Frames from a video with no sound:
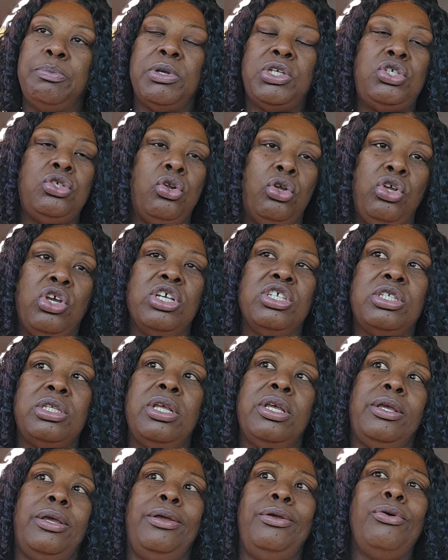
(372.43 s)
but you know, you
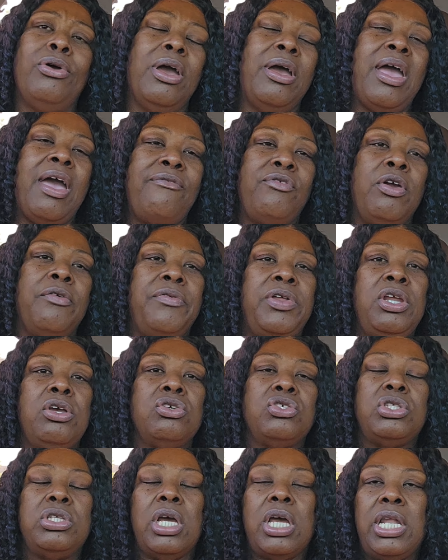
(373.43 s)
could have your
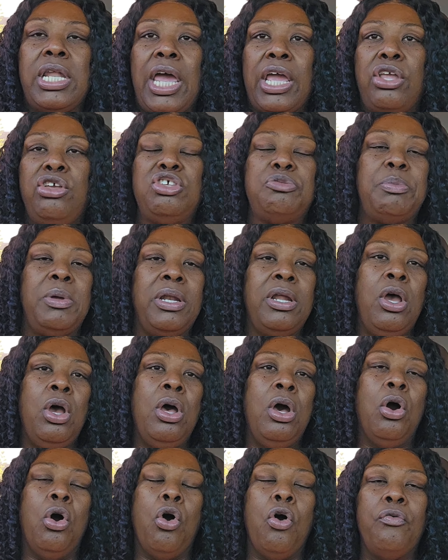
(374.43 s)
videos looking like you spent
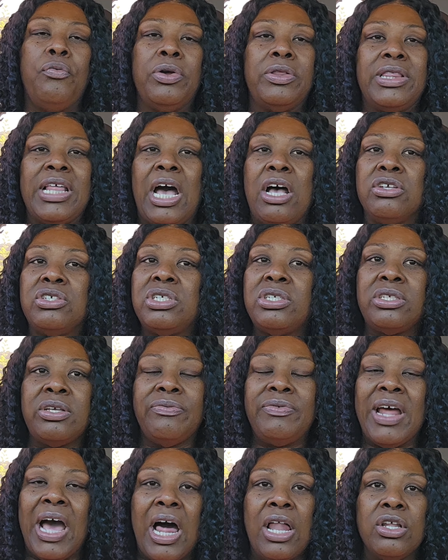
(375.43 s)
over thousands
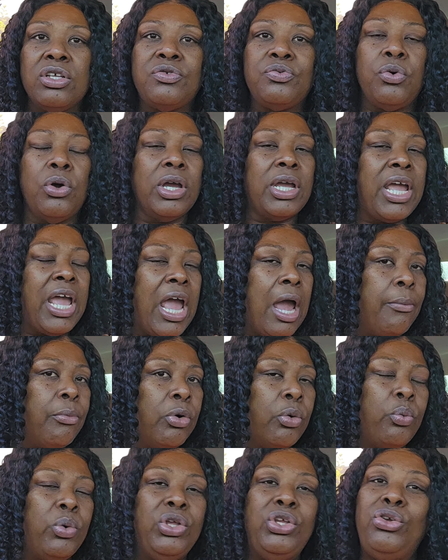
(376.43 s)
of dollars for a
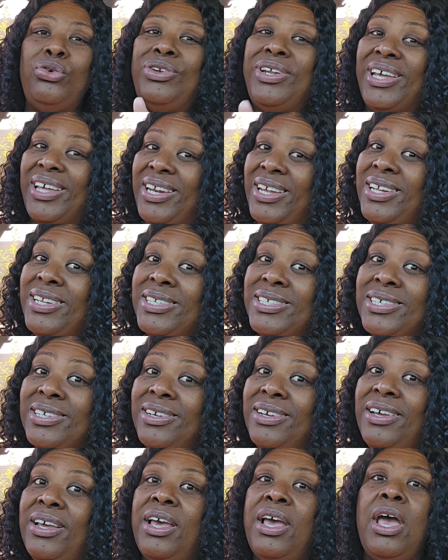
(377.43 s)
camera when you didn't,
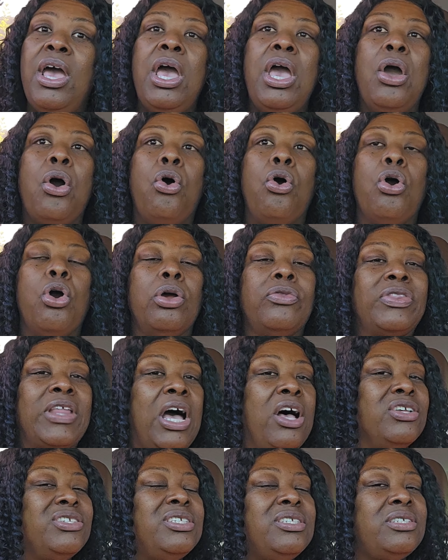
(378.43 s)
or
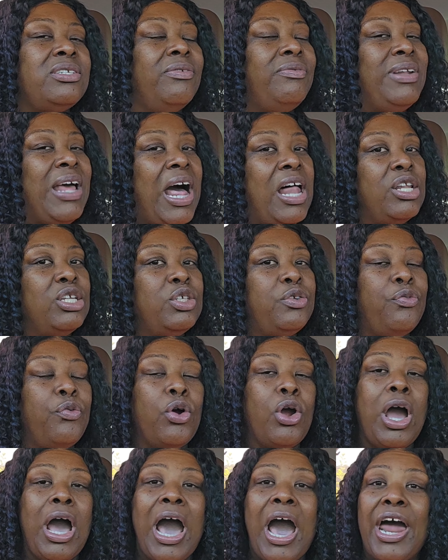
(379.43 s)
thousands of dollars
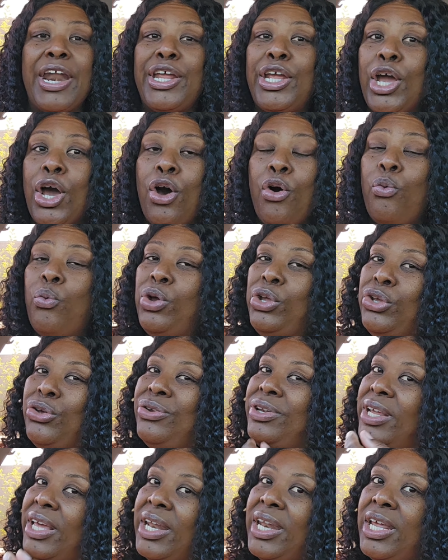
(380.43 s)
for audio when you
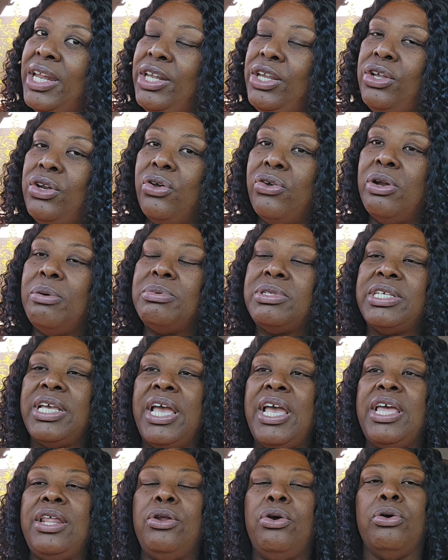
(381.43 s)
didn't, you know what I'm
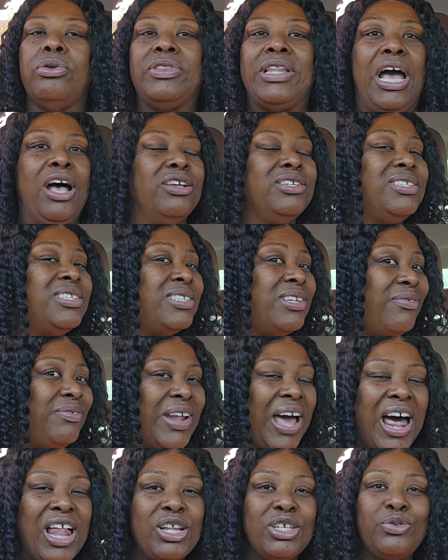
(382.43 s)
saying? Or thousands of
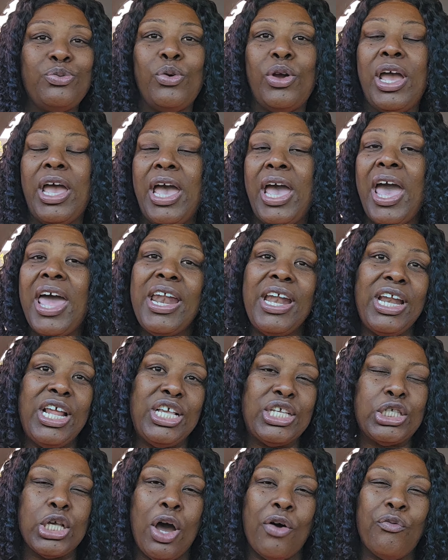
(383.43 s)
dollars for editing
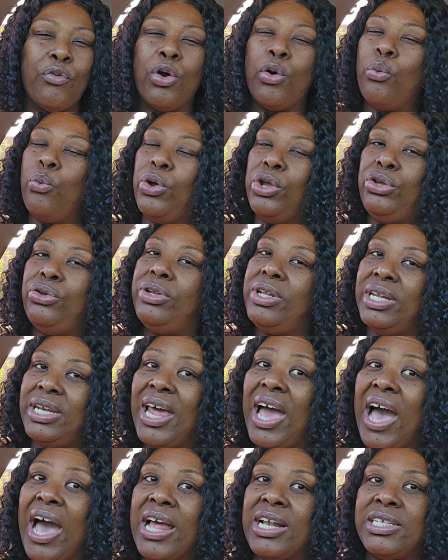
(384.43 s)
software when you did
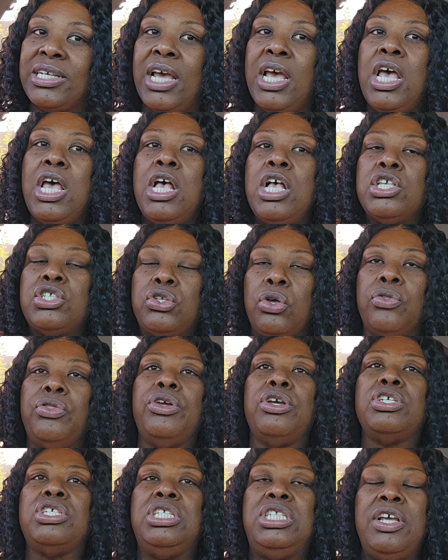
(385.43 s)
not. So
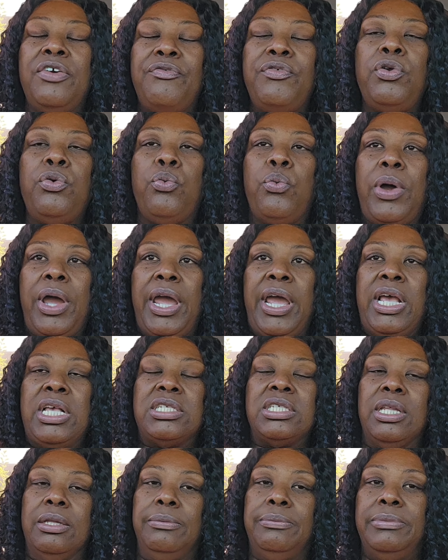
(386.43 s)
there's different
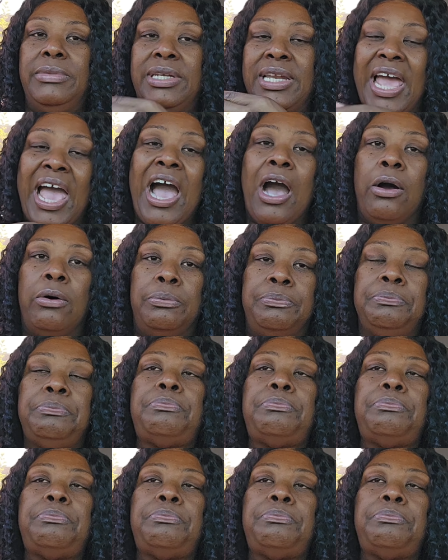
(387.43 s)
ways now